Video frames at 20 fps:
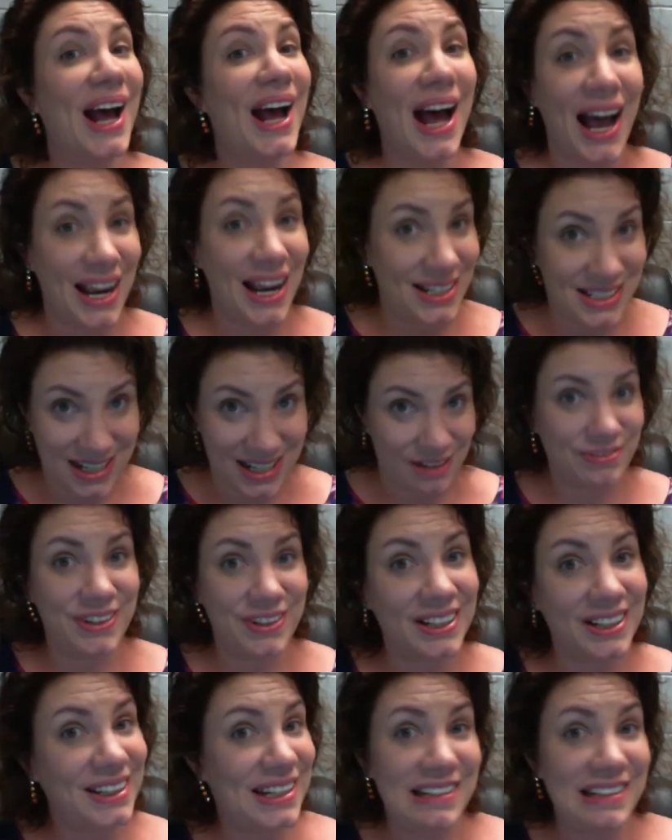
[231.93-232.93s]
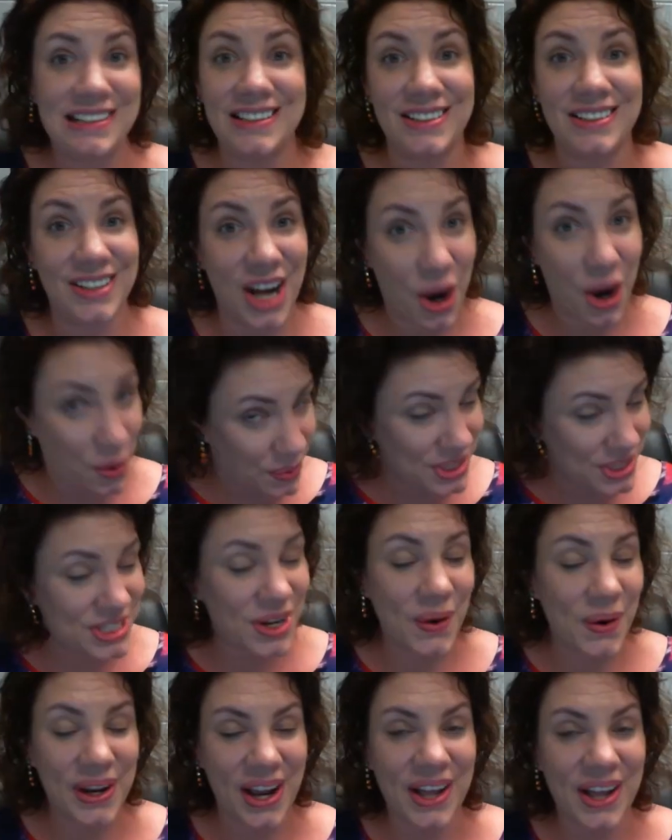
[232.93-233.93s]
I definitely know what's
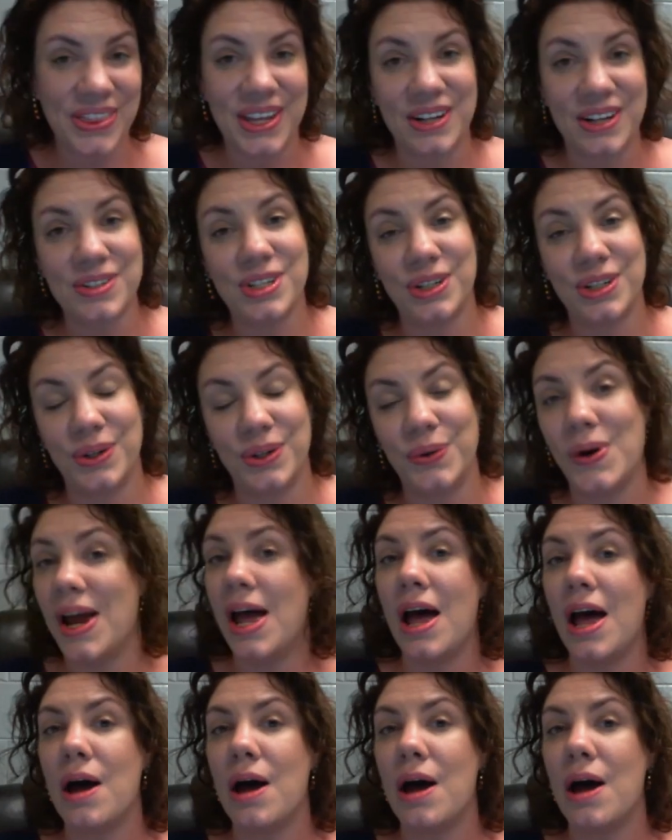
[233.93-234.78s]
going on there too.